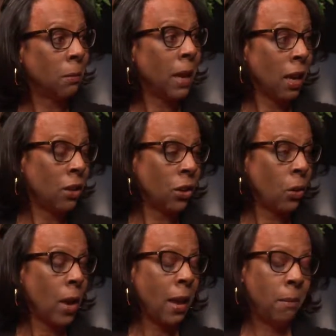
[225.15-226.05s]
my
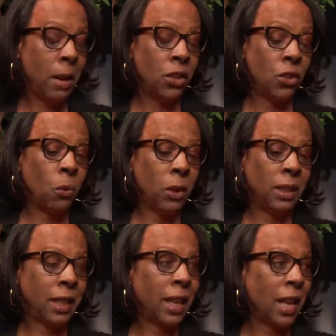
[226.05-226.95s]
undergrad major was
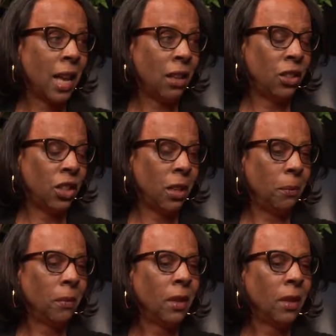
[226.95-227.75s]
psychology.